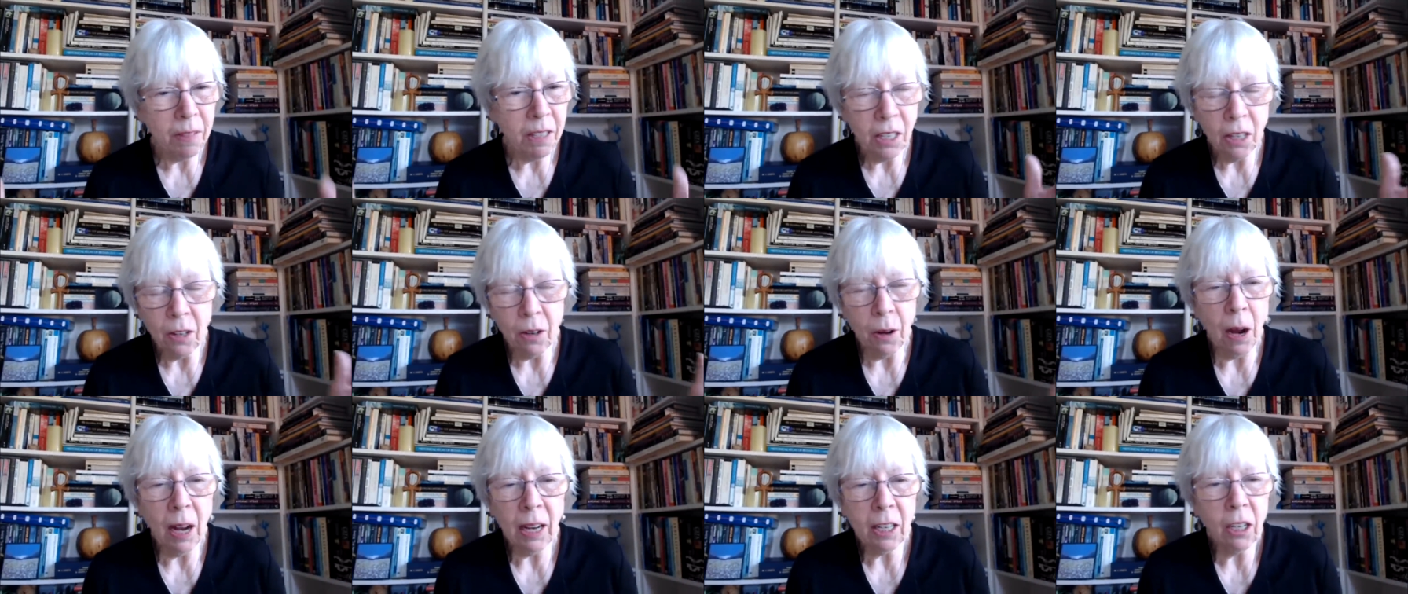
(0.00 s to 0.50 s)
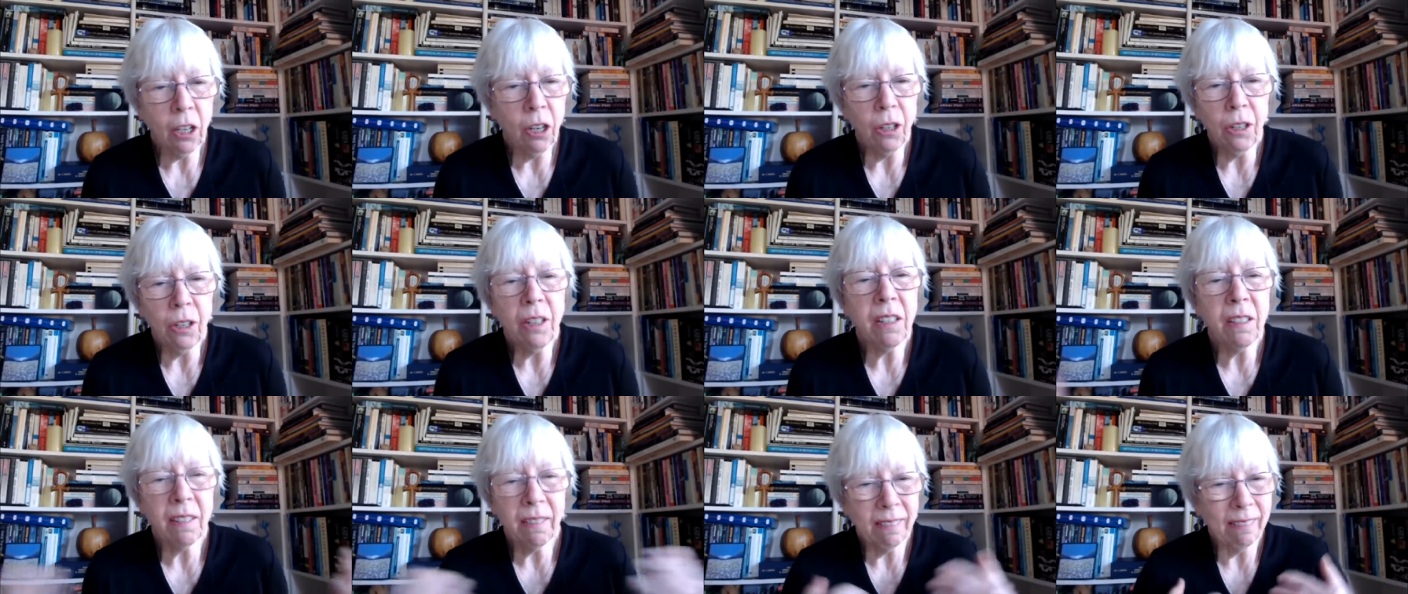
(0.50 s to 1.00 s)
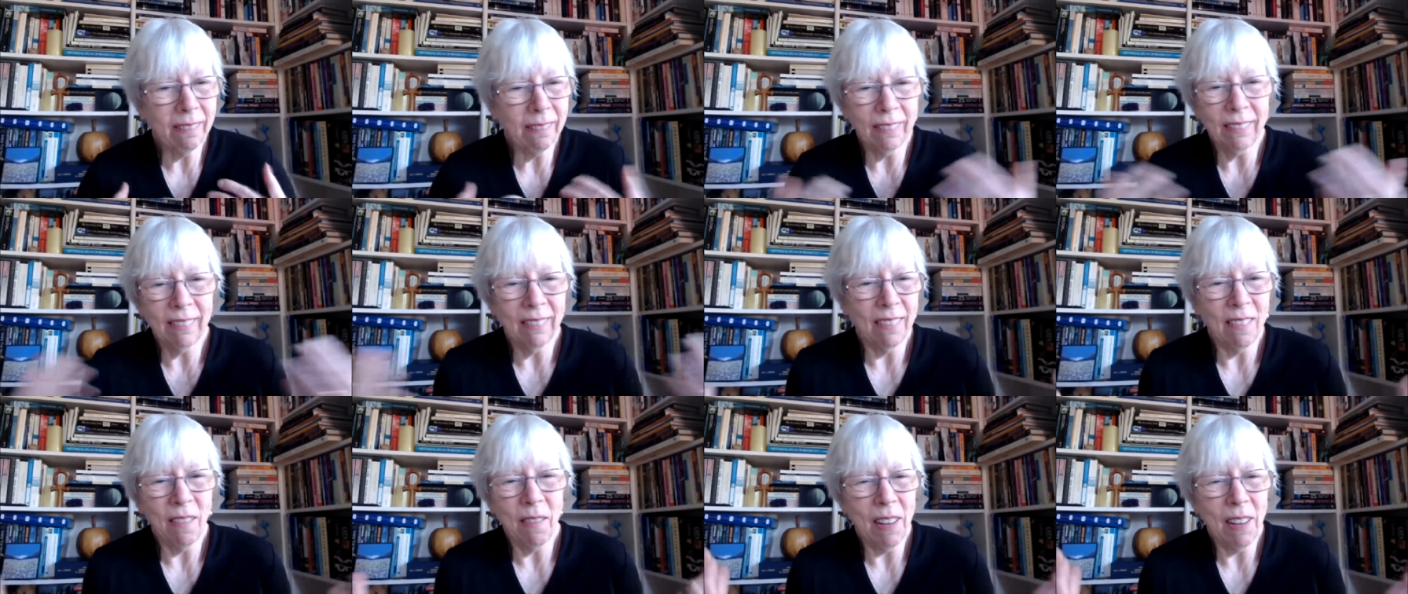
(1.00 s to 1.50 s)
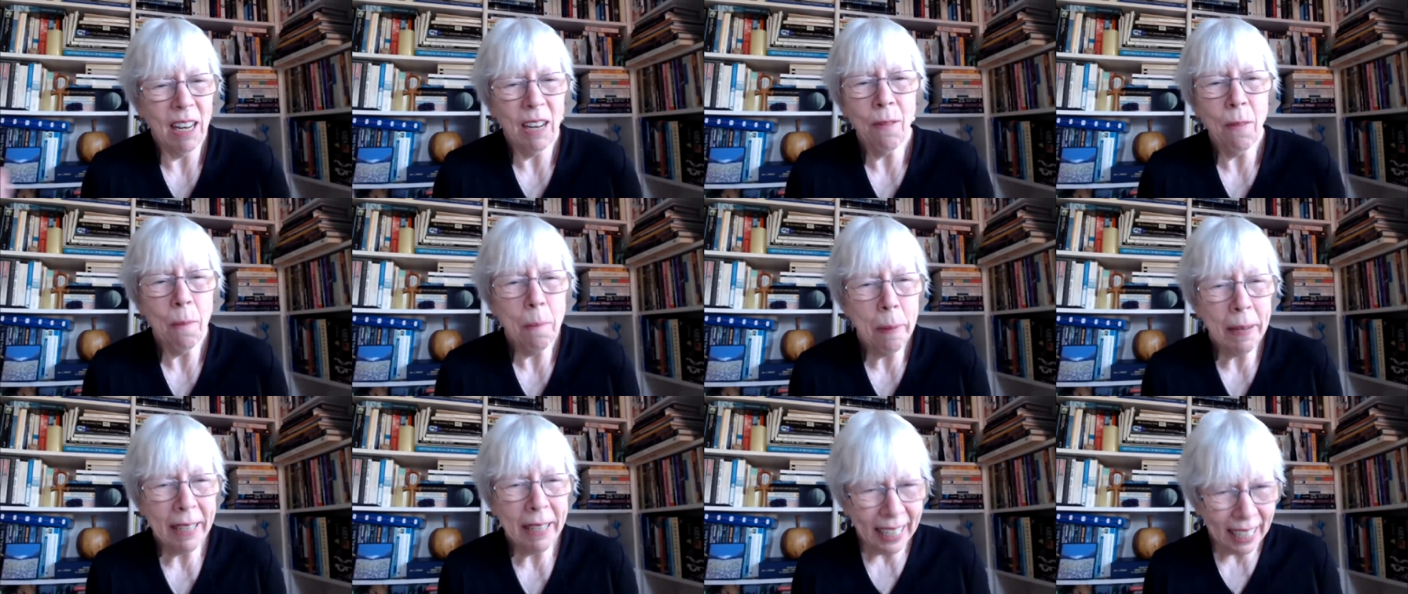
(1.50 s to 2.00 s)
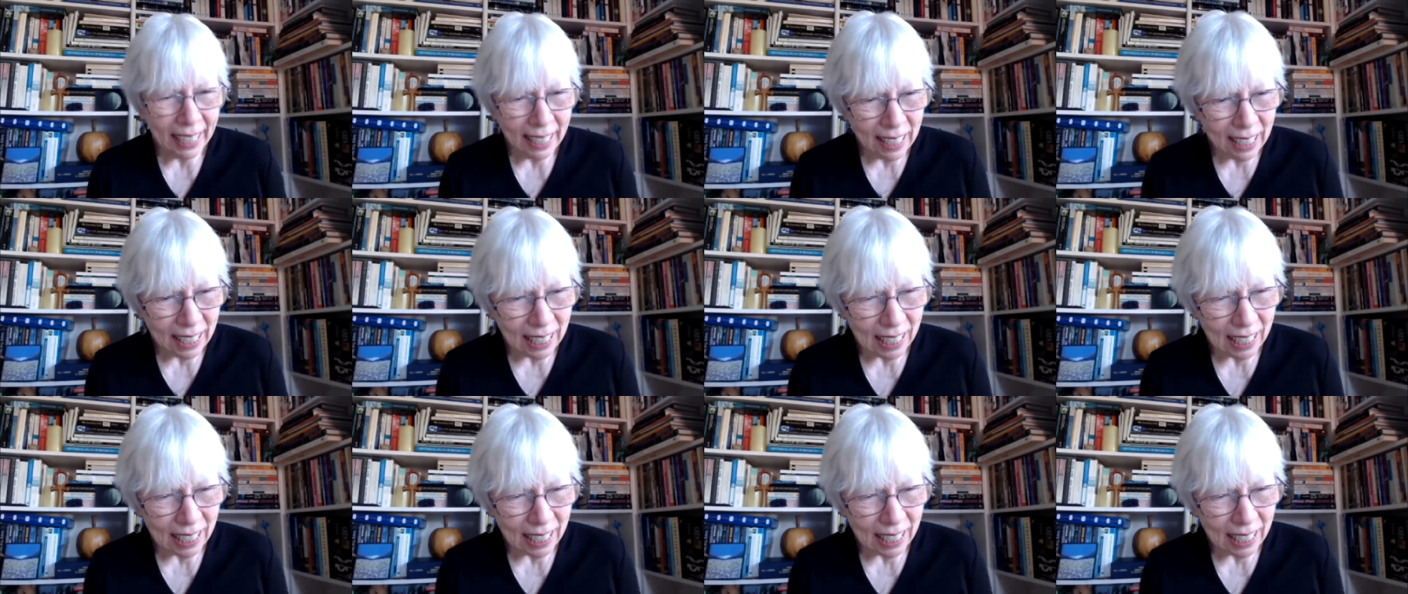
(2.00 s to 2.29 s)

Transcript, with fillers: you know, I couldn't even begin